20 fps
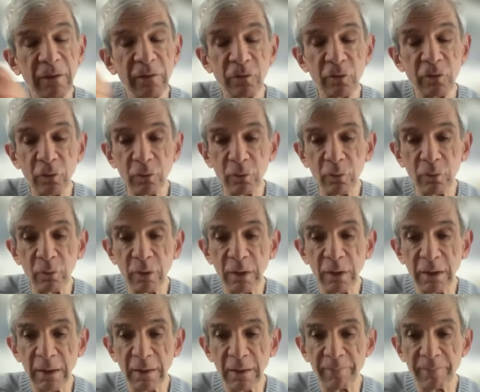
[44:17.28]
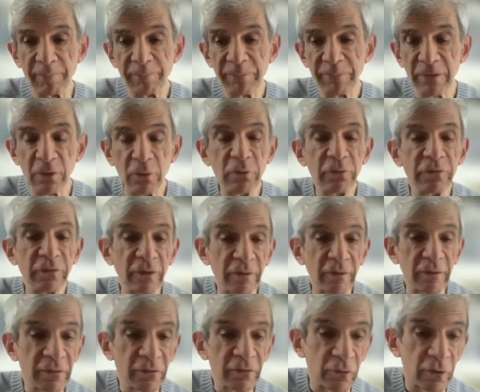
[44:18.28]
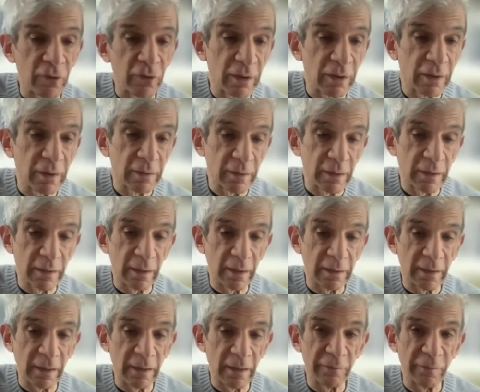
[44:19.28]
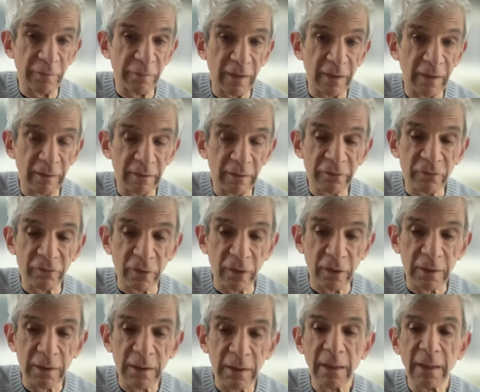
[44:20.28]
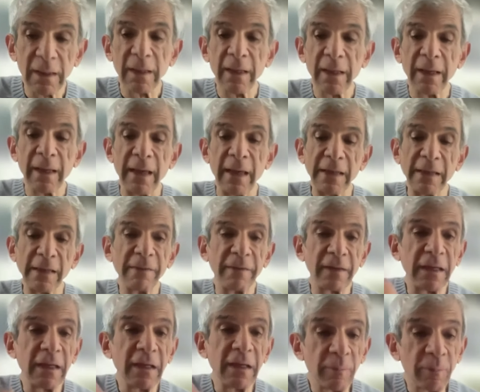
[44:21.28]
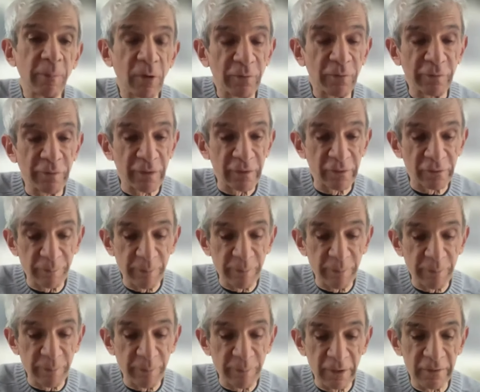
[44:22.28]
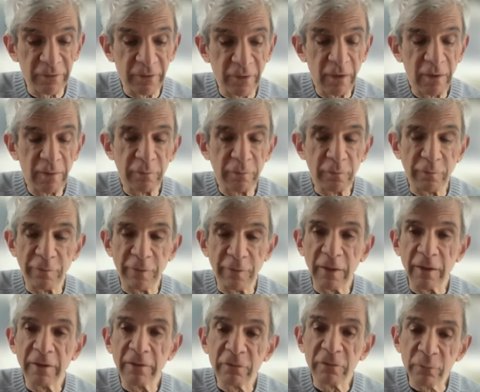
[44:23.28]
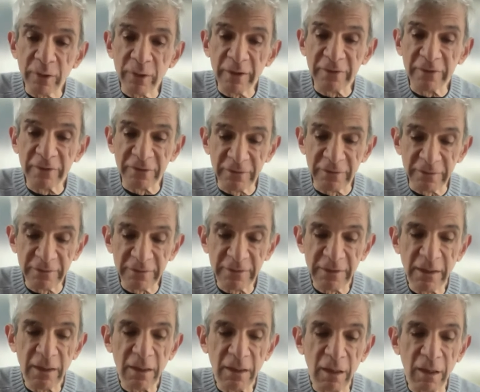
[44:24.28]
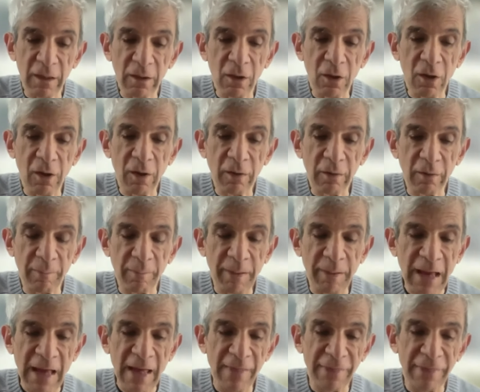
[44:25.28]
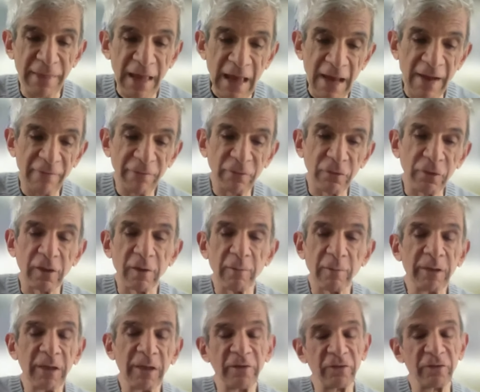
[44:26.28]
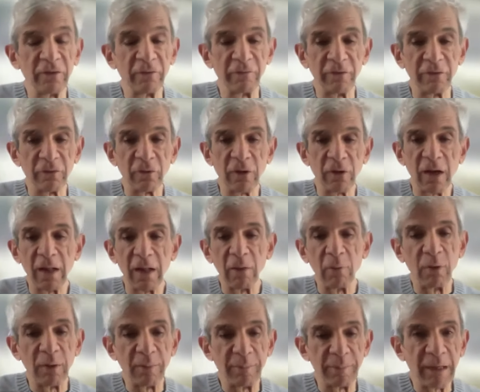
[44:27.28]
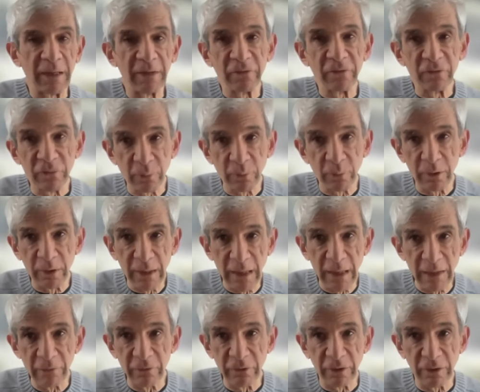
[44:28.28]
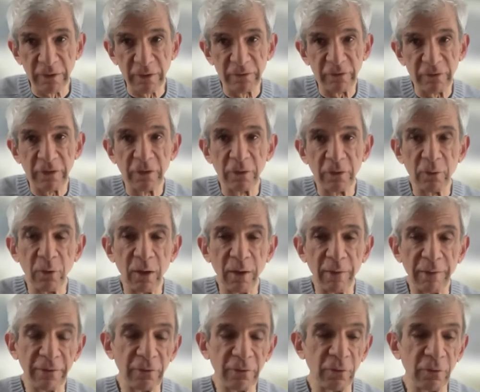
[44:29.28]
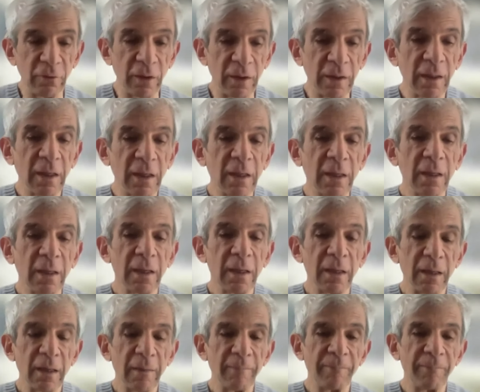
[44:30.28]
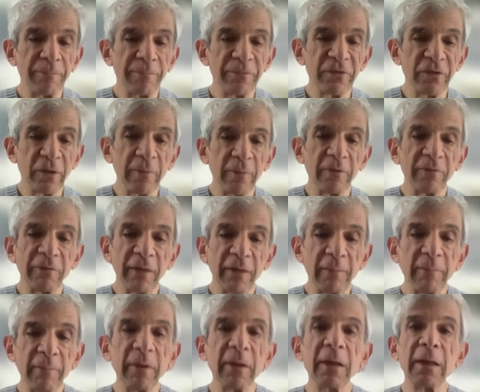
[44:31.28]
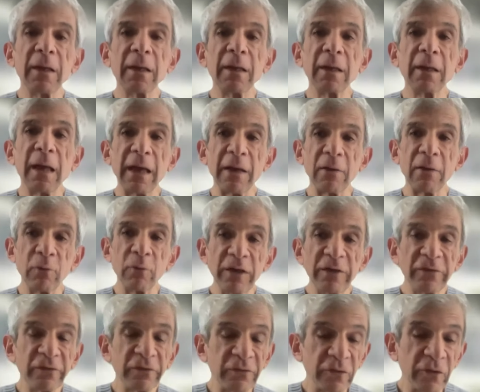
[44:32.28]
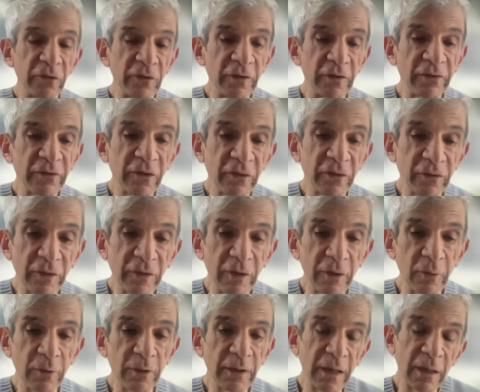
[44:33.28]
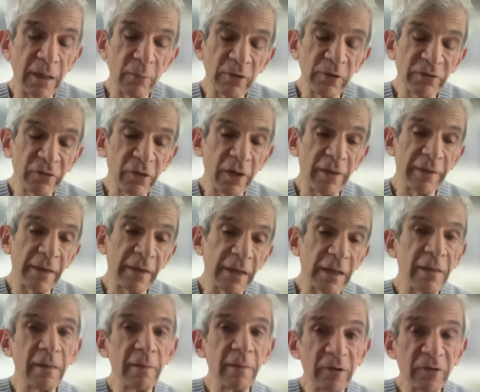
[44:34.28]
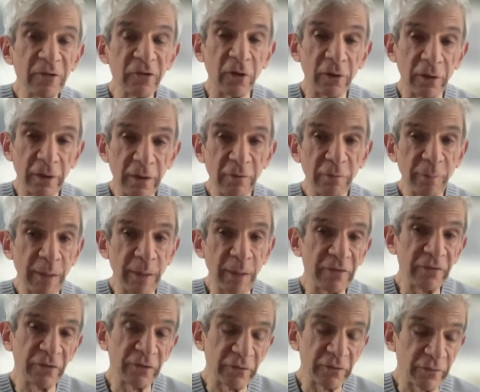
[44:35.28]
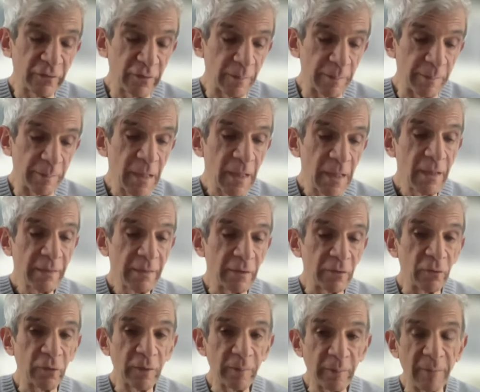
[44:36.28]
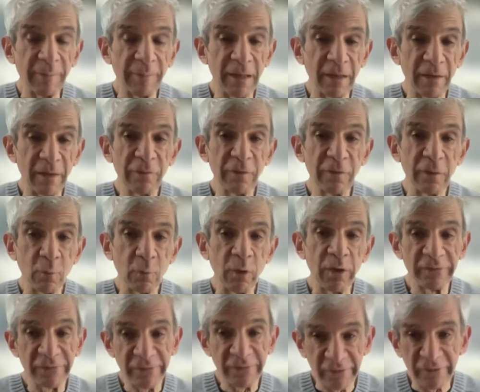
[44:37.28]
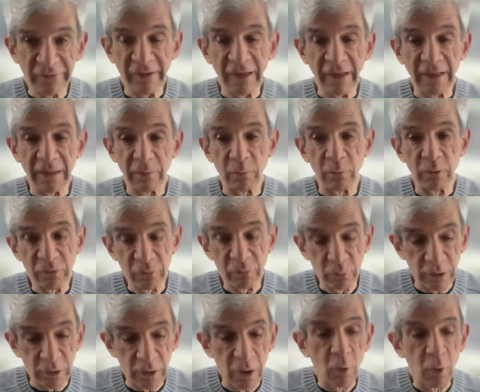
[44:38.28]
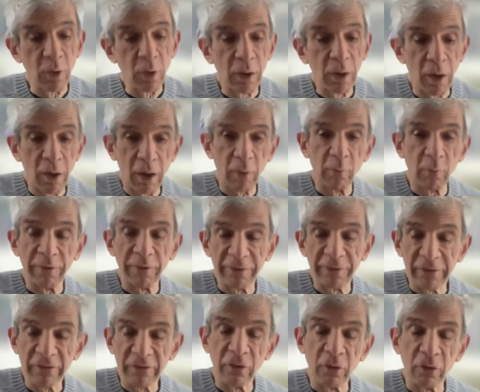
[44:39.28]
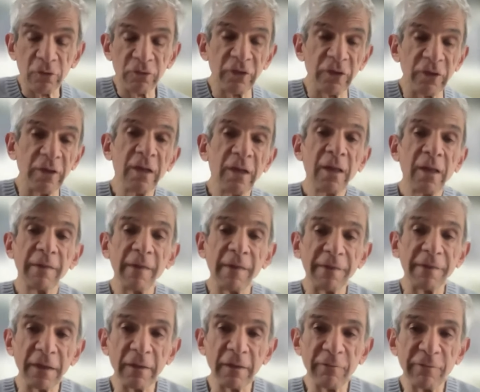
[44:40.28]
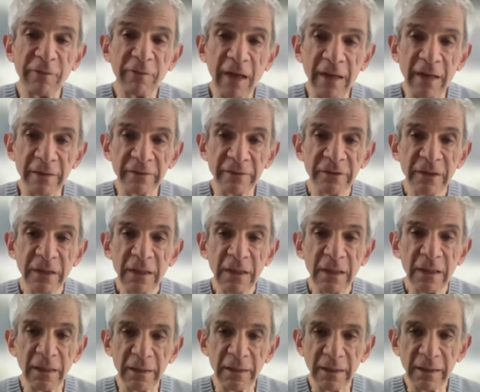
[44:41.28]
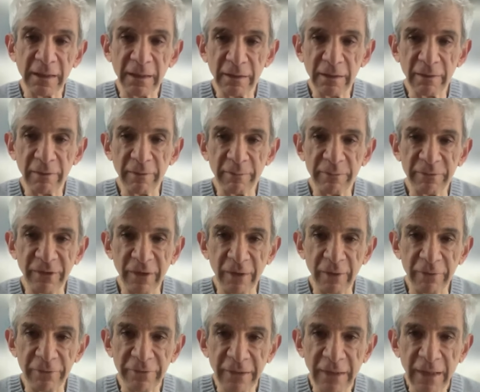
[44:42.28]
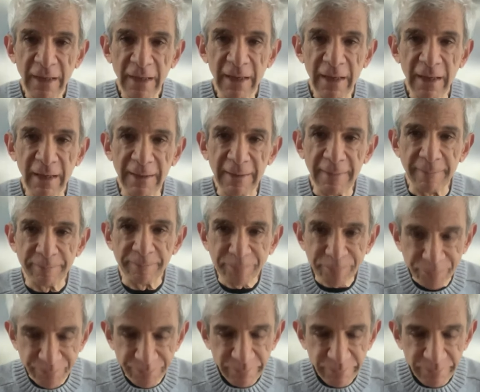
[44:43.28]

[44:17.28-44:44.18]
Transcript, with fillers: to um, using this drug and, and identifying this drug. And in the ketoprofen experience, for various reasons, along the path after completion of the trial when patients were allowed to continue on the drug. Um, some of them had reasons to discontinue it. And we saw that in the majority of patients, the, the treatment benefit was sustained, which would go along with this notion that the lymphatics uh, can heal themselves. Um,